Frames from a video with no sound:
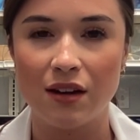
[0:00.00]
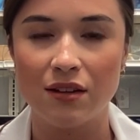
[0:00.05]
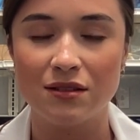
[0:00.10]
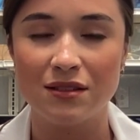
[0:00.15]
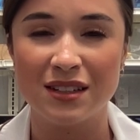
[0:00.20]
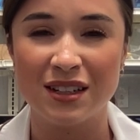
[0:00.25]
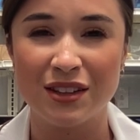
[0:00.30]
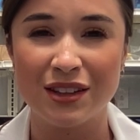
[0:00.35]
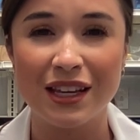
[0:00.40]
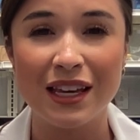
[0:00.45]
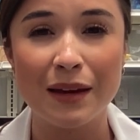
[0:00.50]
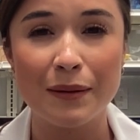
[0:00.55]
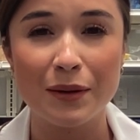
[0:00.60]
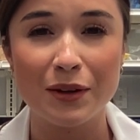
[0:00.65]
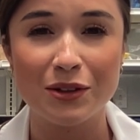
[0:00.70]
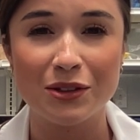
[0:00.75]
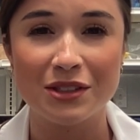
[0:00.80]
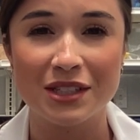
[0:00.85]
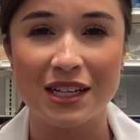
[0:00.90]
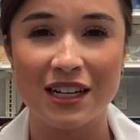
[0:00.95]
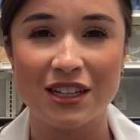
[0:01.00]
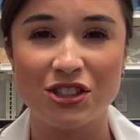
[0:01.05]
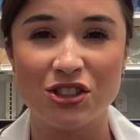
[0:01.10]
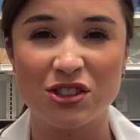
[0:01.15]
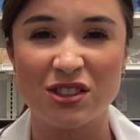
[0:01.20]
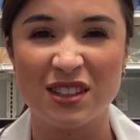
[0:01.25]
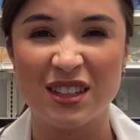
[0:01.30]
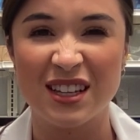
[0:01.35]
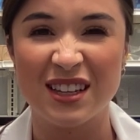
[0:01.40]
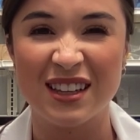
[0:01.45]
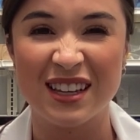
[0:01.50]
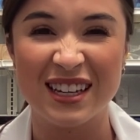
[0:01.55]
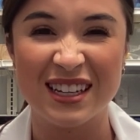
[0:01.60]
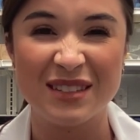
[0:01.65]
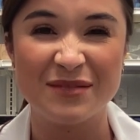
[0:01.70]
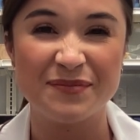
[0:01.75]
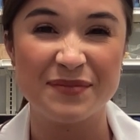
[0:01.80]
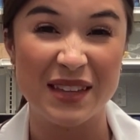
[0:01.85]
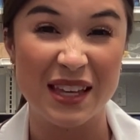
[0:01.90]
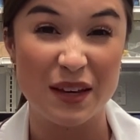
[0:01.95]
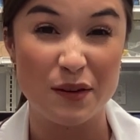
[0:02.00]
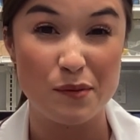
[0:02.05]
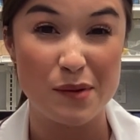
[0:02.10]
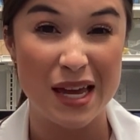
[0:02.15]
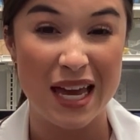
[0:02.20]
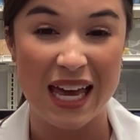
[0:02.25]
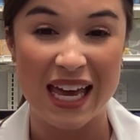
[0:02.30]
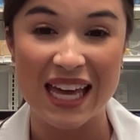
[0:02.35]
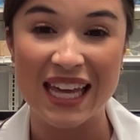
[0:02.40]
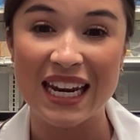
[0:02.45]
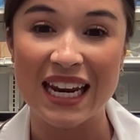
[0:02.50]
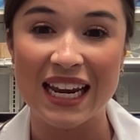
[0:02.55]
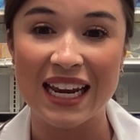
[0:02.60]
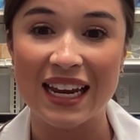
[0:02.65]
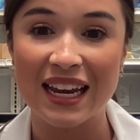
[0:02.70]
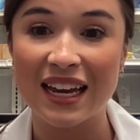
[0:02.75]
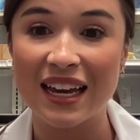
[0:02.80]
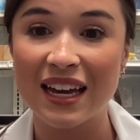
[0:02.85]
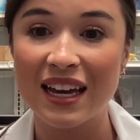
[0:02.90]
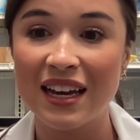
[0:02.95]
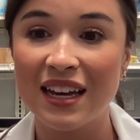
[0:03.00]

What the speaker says: And now the chemicals actually like give me a headache.